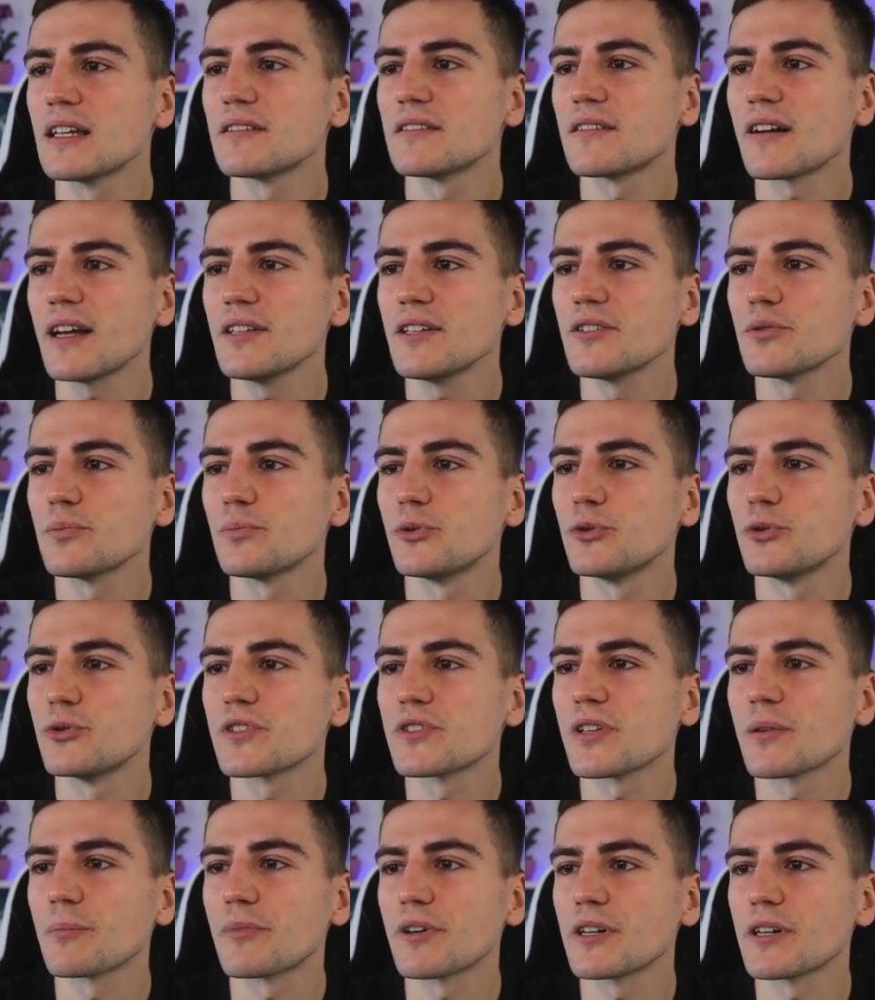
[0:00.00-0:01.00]
trying to put
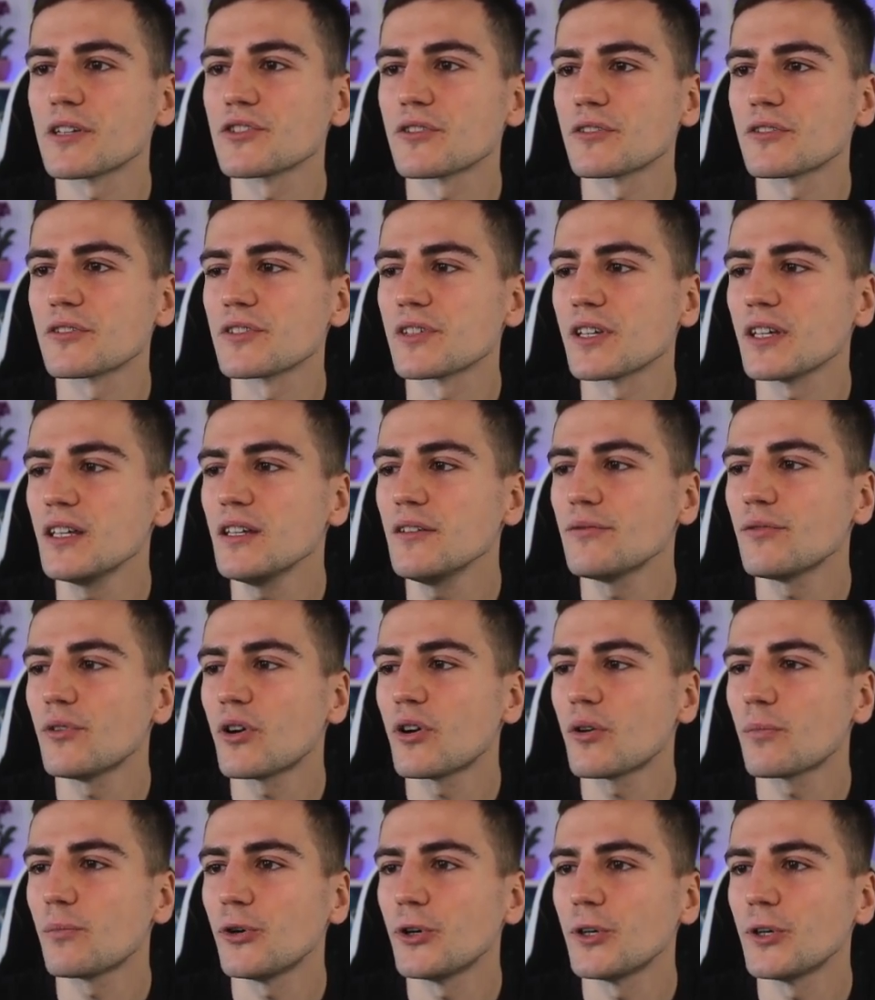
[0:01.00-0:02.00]
some pressure on the
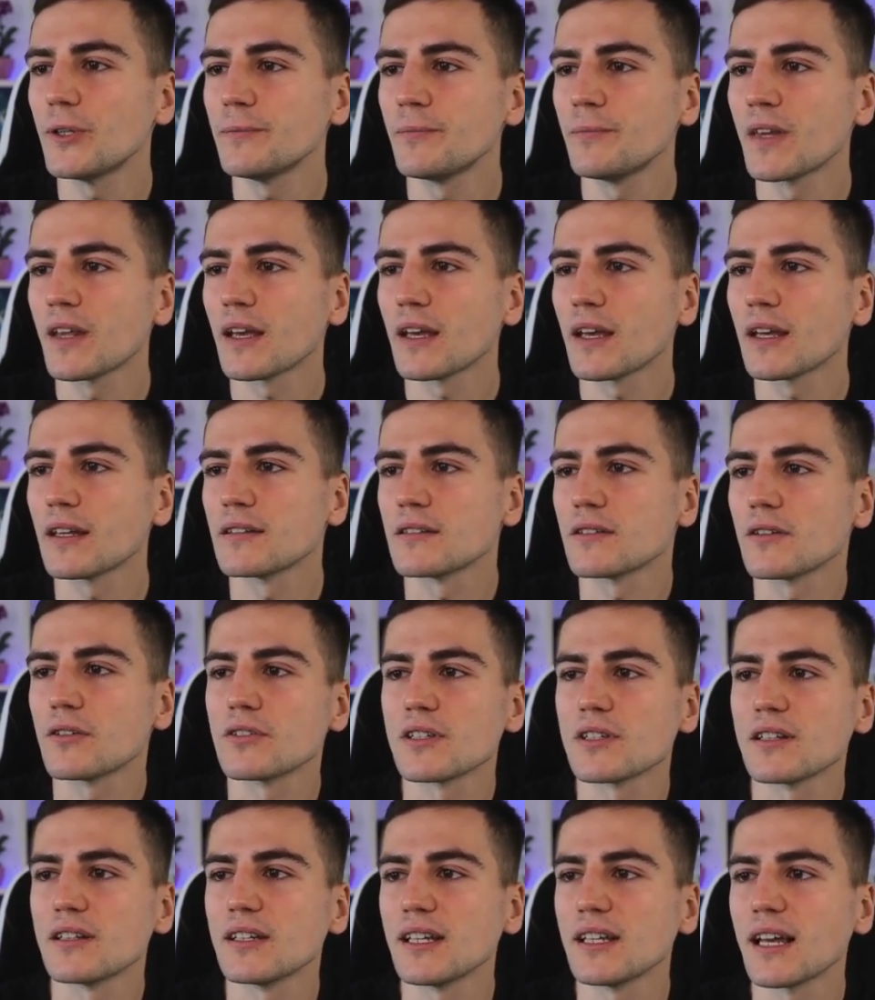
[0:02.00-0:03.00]
e4 pawn and
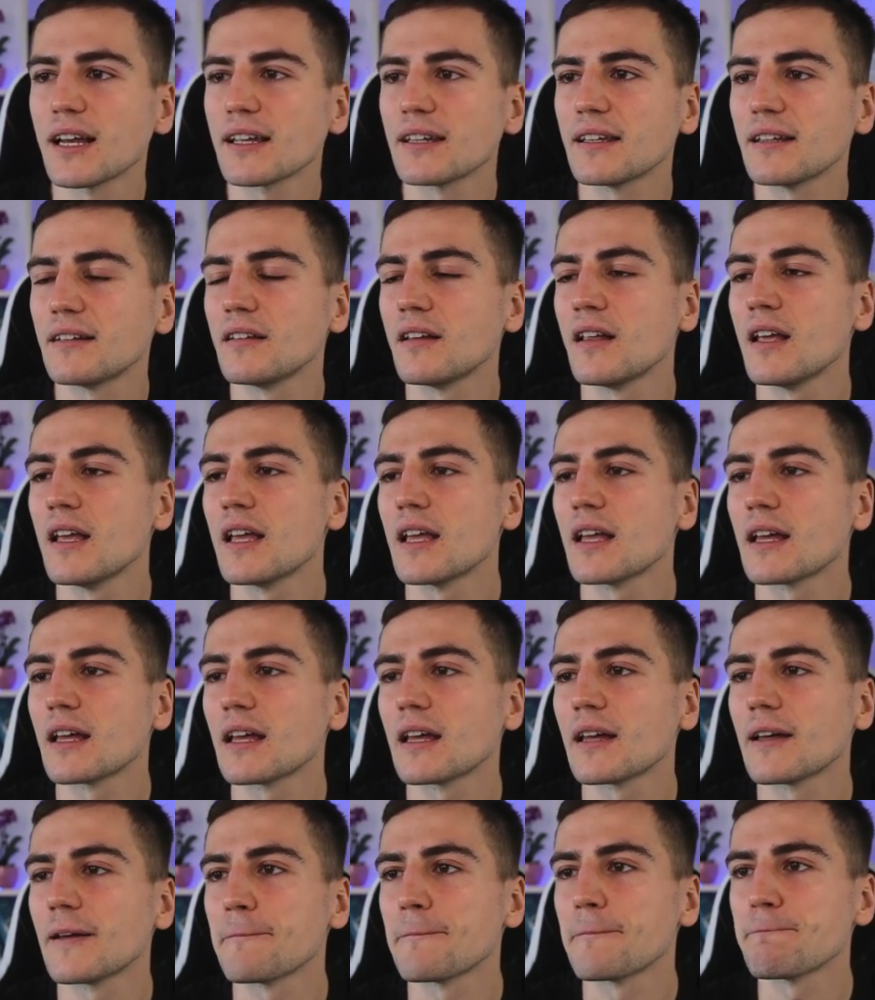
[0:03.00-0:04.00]
on the diagonal
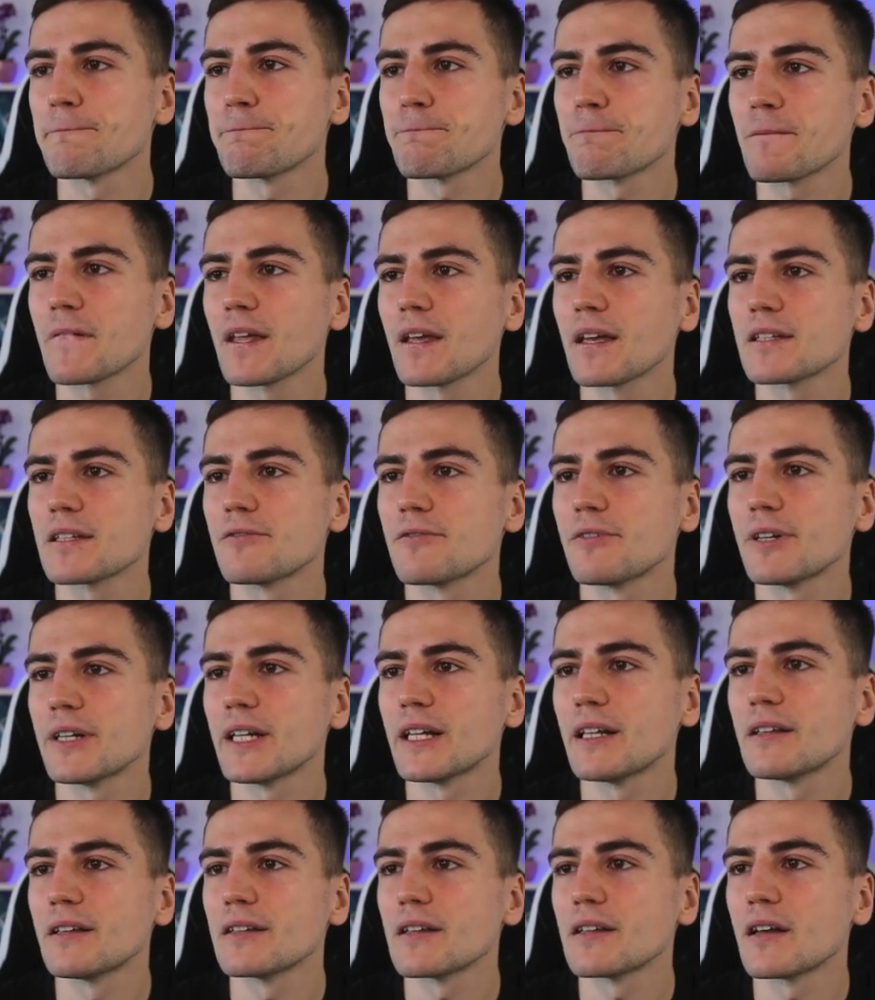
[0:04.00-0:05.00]
as
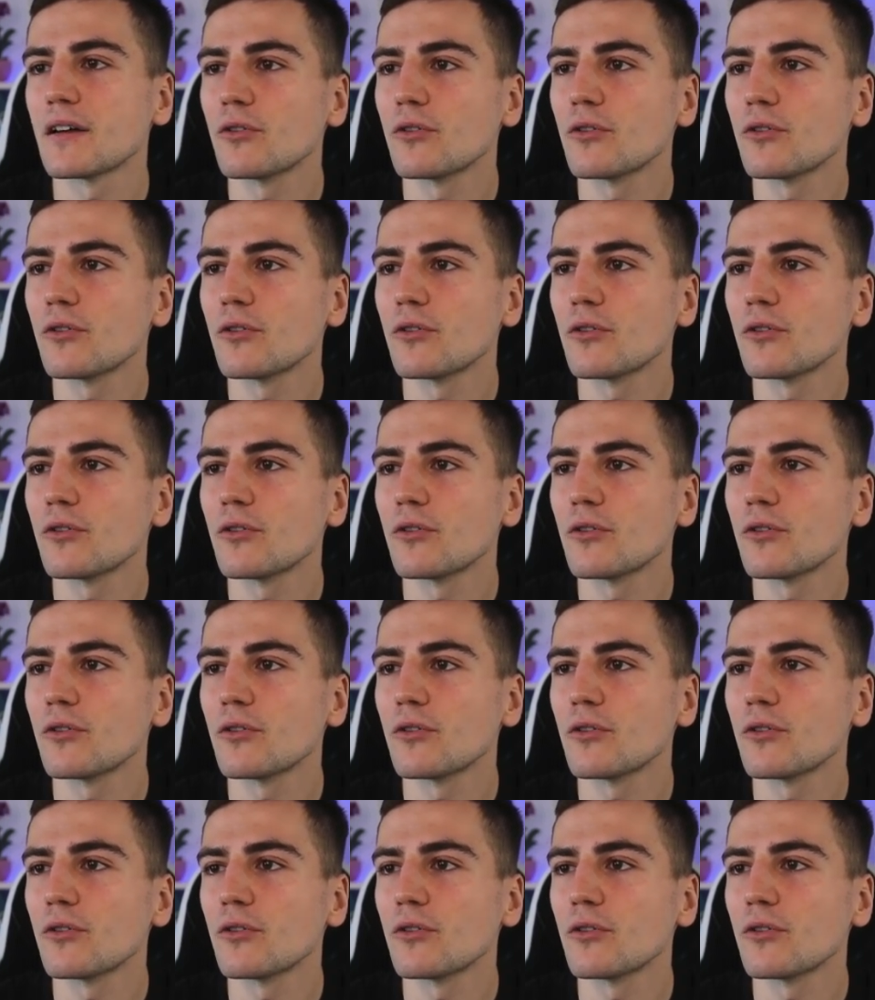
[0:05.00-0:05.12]
well.